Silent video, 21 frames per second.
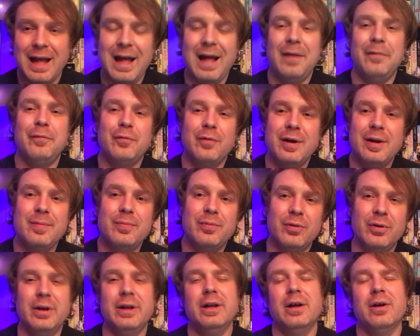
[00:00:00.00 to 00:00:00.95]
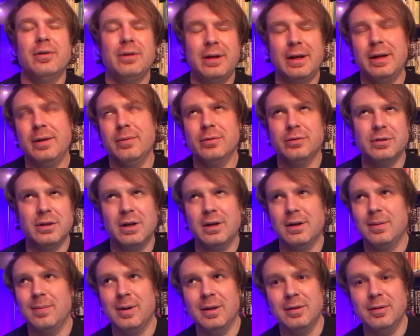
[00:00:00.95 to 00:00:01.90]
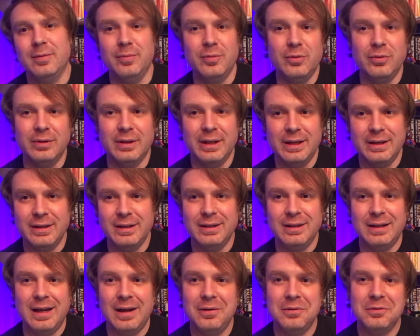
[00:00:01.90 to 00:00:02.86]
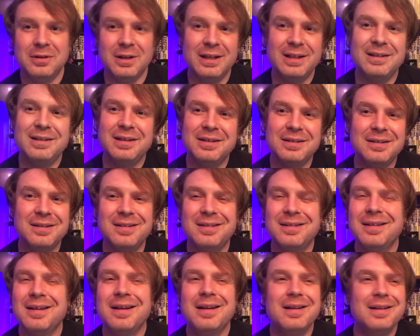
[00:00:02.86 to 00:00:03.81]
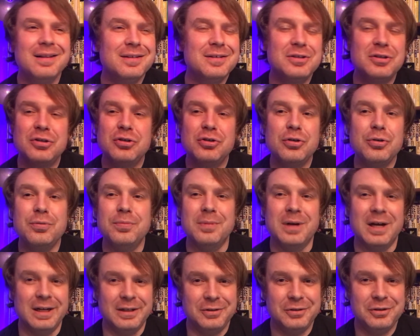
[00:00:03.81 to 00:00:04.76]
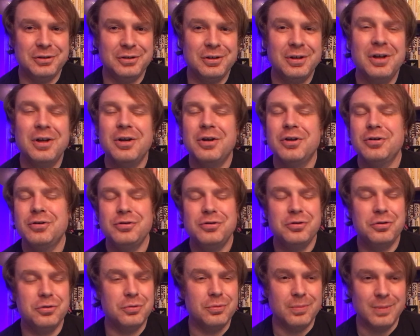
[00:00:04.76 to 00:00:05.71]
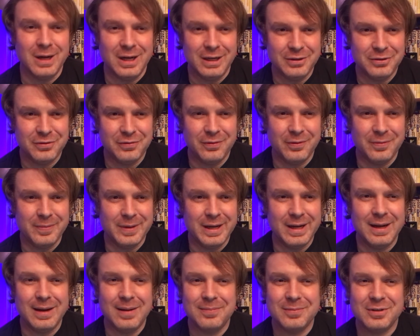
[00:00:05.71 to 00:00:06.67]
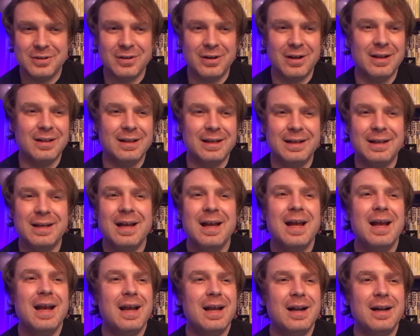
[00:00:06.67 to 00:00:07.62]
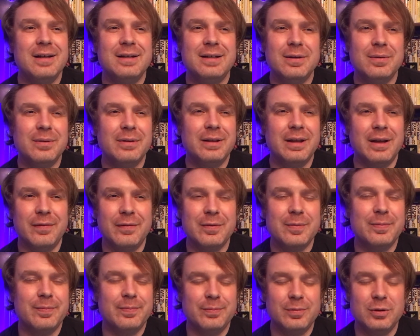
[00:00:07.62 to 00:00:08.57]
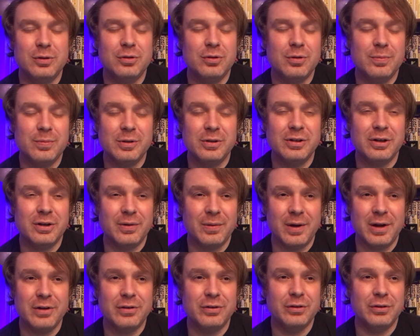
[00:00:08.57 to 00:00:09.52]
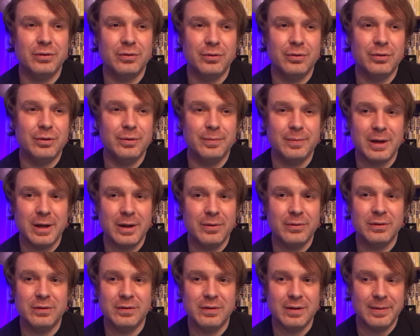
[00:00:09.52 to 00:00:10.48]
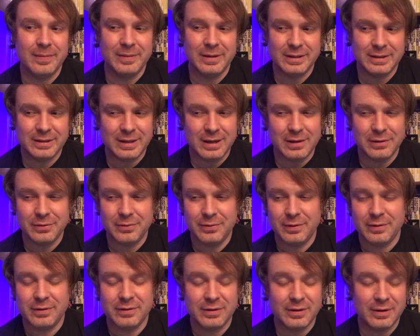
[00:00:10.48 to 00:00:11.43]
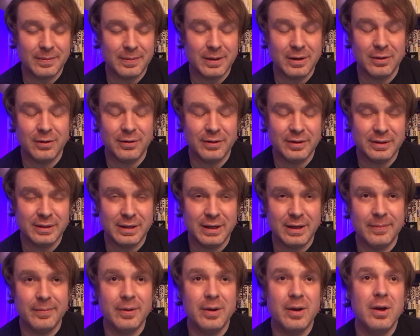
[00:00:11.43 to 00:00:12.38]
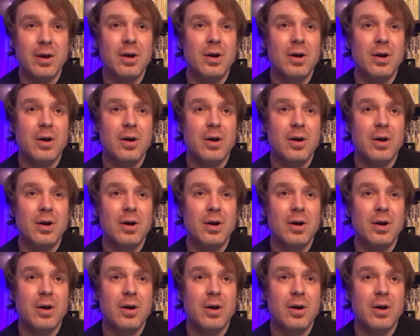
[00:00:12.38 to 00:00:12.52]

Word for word: halfway point, okay, we'll talk about the moon landing now. Like the, it's too much, too much for me. I'm sorry. Like, and I deal with every stupid generation, including my own dumb nostalgia. We talk about it all the time,